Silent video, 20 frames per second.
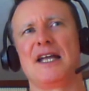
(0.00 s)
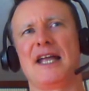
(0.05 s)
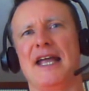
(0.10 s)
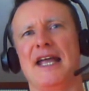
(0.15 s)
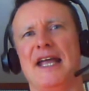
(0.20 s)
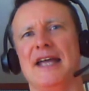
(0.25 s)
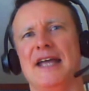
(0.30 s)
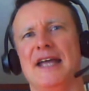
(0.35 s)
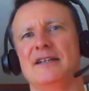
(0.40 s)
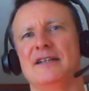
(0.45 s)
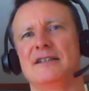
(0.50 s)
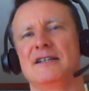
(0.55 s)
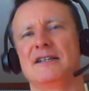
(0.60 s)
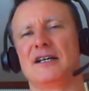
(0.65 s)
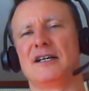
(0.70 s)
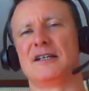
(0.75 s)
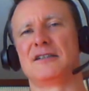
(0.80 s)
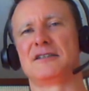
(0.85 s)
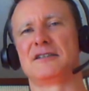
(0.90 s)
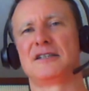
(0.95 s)
And
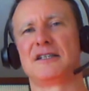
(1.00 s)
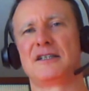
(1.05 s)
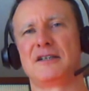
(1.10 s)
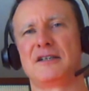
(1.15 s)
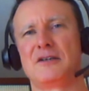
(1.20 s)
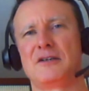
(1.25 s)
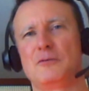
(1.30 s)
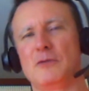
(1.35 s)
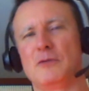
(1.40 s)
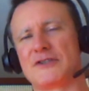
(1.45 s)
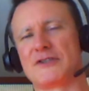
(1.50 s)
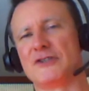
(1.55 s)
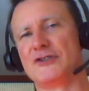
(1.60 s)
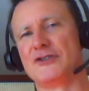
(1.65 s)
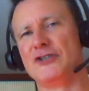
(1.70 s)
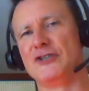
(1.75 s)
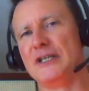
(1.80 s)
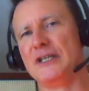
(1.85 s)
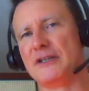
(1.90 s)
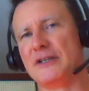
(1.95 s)
what's
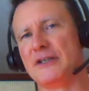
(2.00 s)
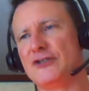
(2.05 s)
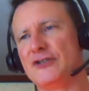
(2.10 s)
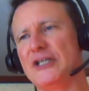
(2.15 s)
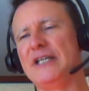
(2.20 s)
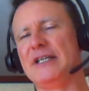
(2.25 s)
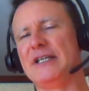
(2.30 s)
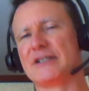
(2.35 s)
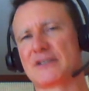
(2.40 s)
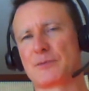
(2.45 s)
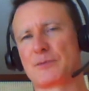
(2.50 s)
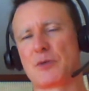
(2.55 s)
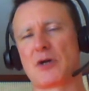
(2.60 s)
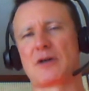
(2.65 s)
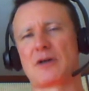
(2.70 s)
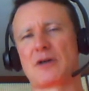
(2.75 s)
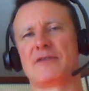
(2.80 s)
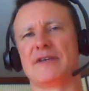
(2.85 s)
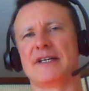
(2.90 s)
the genius part